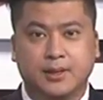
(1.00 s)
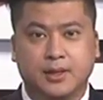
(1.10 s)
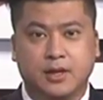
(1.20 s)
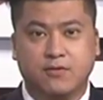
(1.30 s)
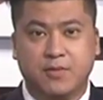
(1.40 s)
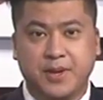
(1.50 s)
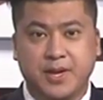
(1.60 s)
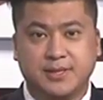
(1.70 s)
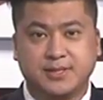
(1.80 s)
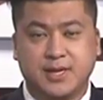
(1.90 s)
The
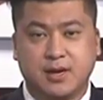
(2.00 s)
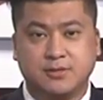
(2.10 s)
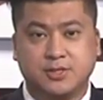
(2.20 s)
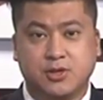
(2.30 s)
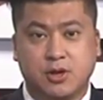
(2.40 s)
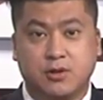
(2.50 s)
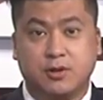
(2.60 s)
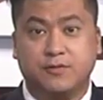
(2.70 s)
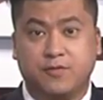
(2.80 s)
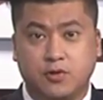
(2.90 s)
government has announced
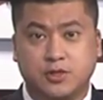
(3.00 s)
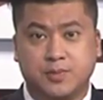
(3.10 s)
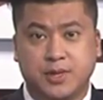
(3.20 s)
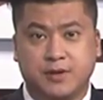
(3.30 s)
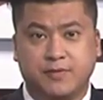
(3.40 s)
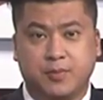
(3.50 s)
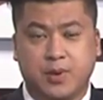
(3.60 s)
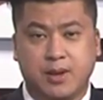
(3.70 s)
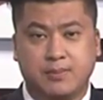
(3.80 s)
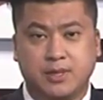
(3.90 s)
stronger enforcement of the
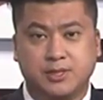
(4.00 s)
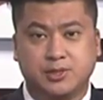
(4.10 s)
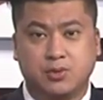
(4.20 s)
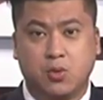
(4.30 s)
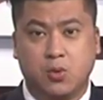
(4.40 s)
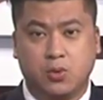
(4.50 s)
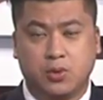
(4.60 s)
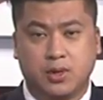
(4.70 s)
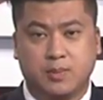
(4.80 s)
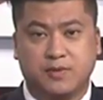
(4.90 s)
Prime Ministerial
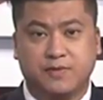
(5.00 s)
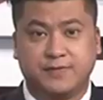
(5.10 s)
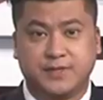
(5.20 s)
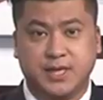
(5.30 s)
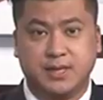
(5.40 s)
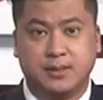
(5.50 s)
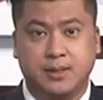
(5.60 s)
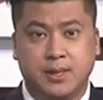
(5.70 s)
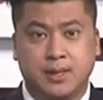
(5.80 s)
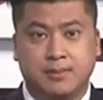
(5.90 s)
Order No. 15
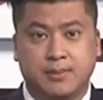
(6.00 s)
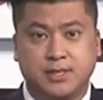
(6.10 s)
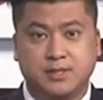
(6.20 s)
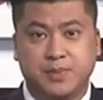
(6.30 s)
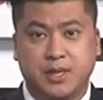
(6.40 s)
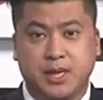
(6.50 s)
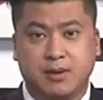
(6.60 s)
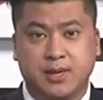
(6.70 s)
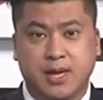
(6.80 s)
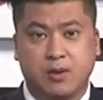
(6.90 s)
must be
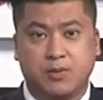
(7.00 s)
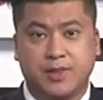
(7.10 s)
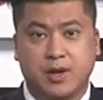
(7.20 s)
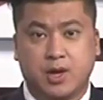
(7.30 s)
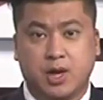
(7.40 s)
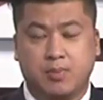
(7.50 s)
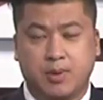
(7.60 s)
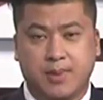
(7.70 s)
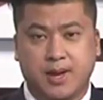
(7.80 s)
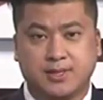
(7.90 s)
carried out without
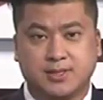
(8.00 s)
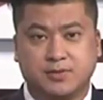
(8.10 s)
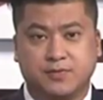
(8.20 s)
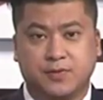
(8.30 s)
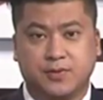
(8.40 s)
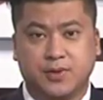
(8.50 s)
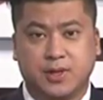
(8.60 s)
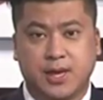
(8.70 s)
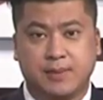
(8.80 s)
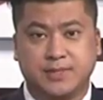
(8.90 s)
compromise to further
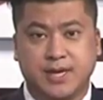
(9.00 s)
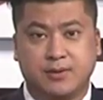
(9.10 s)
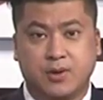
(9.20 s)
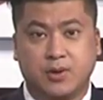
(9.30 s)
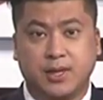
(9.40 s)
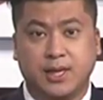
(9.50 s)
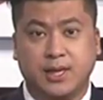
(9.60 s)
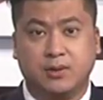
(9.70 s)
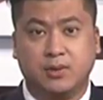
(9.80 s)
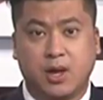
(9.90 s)
clamp down on
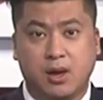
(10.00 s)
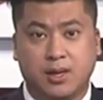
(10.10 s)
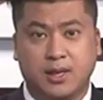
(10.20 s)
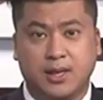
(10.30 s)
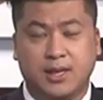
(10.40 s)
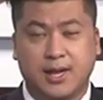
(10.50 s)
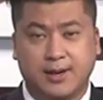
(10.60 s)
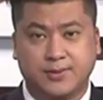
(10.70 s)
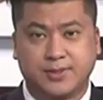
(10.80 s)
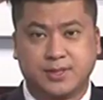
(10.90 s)
illegal logging in
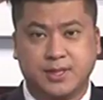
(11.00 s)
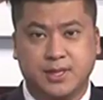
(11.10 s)
Laos.